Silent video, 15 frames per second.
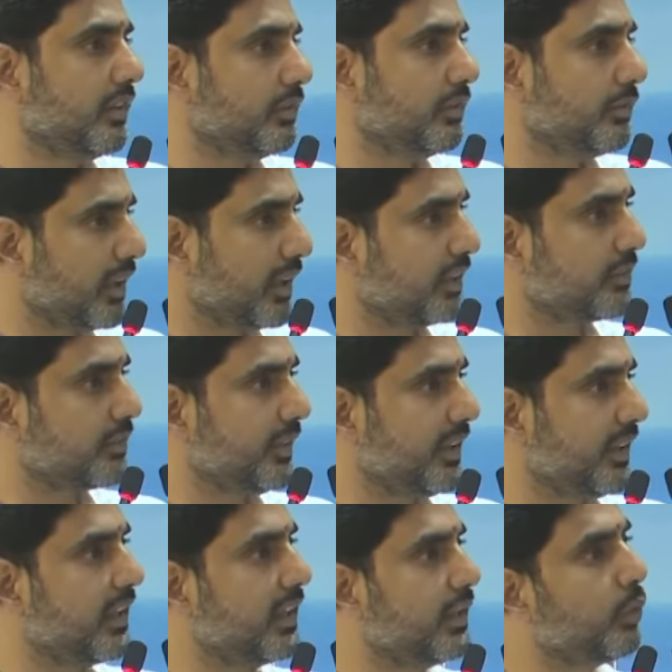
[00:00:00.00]
For us, we
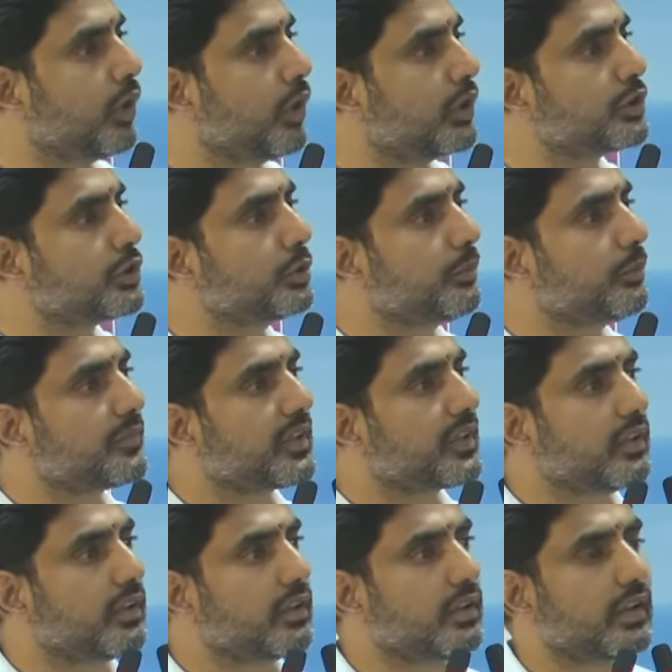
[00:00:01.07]
really want
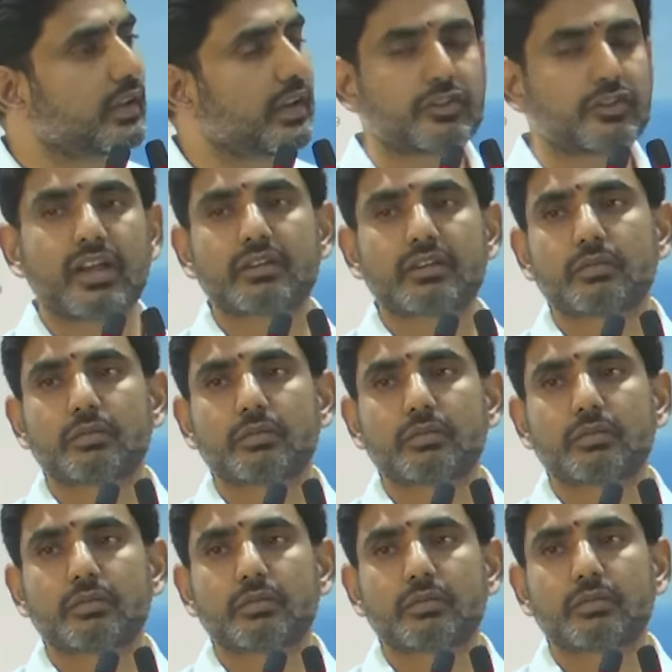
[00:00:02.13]
to attract,
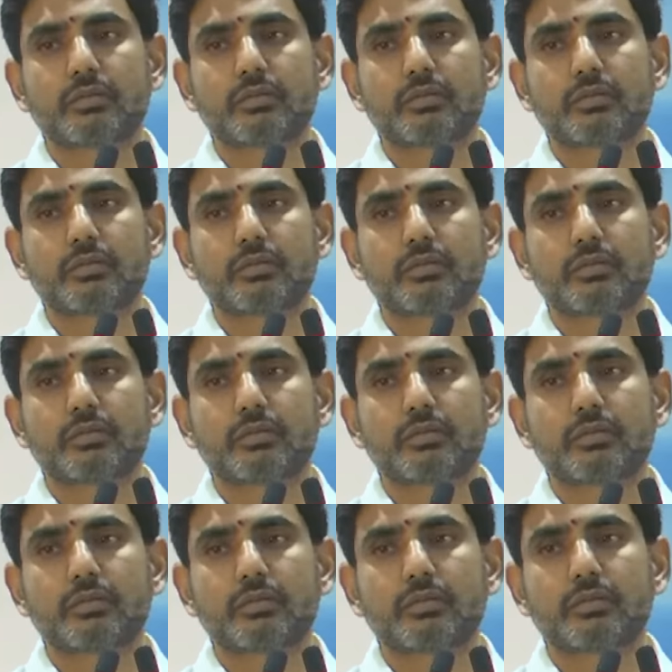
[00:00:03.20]
you know, job
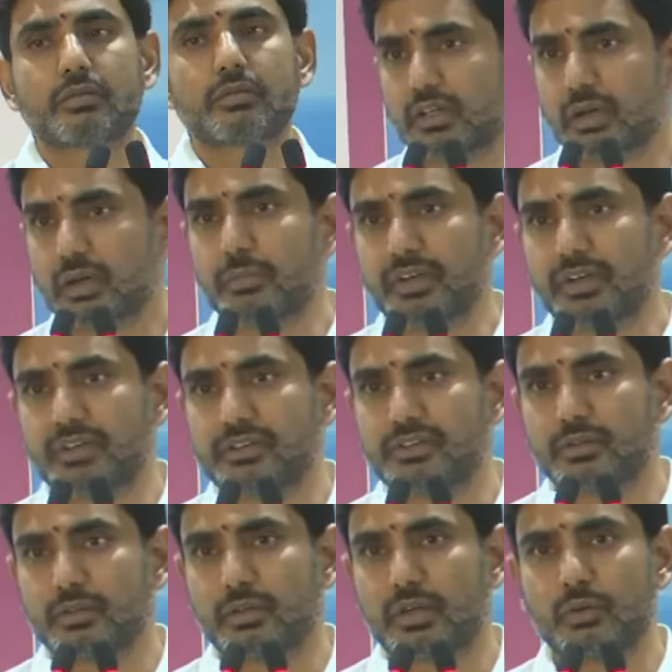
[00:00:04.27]
creating
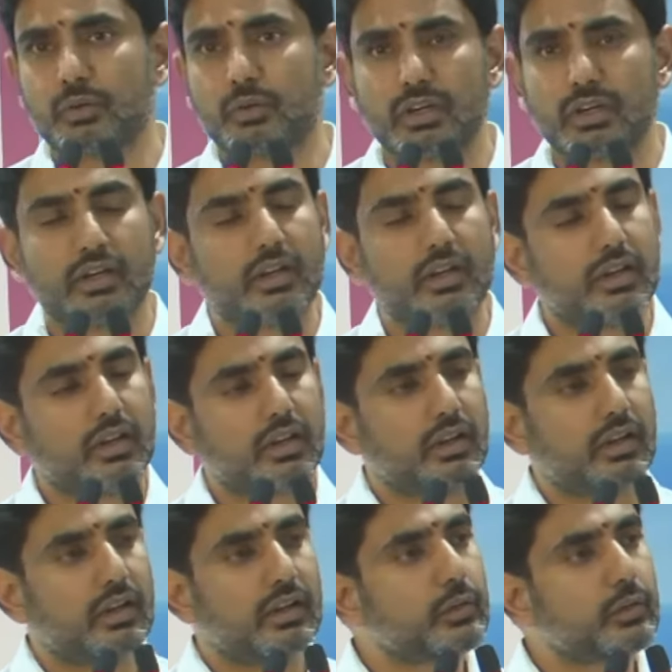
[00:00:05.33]
companies. So I would
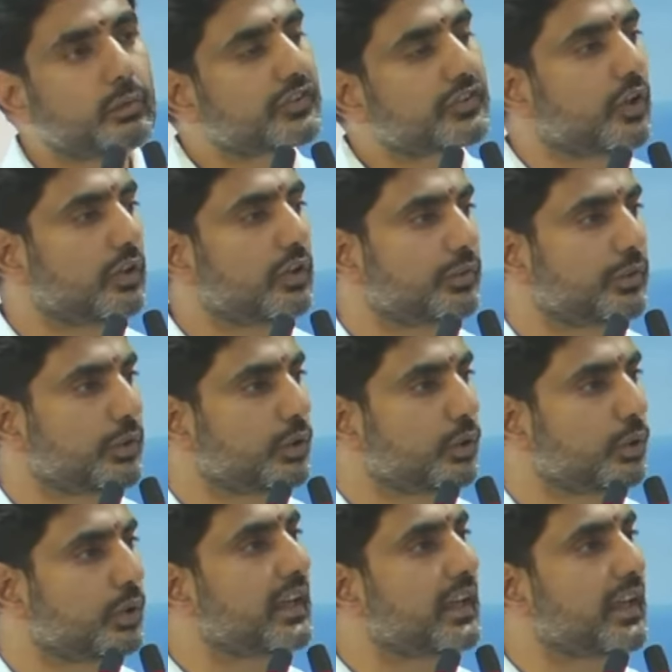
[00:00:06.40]
request all of you to
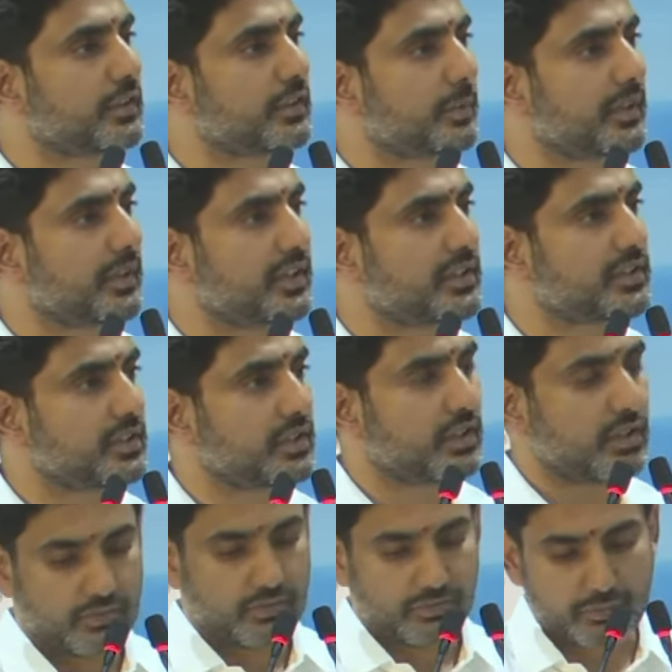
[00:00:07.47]
look at Andhra
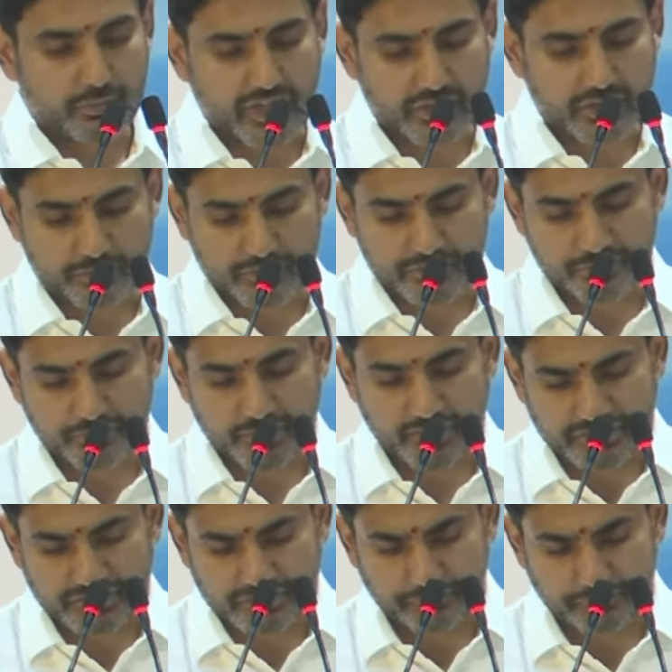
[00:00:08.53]
Pradesh from that
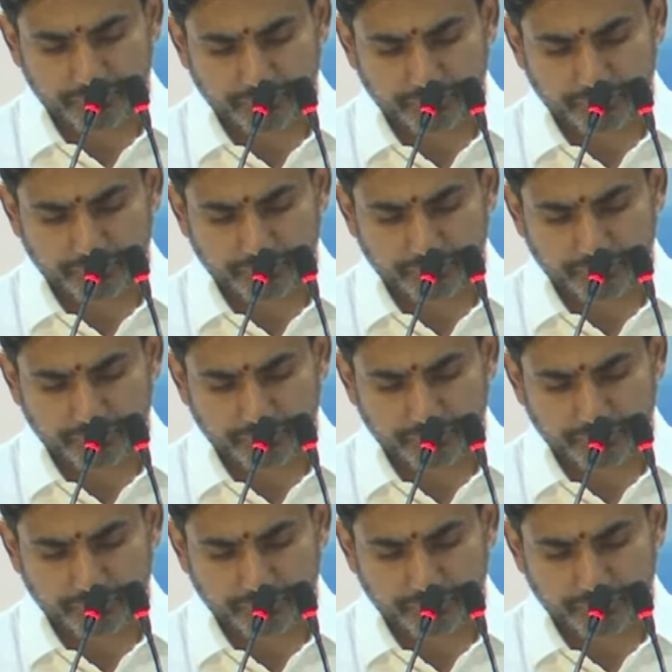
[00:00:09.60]
perspective.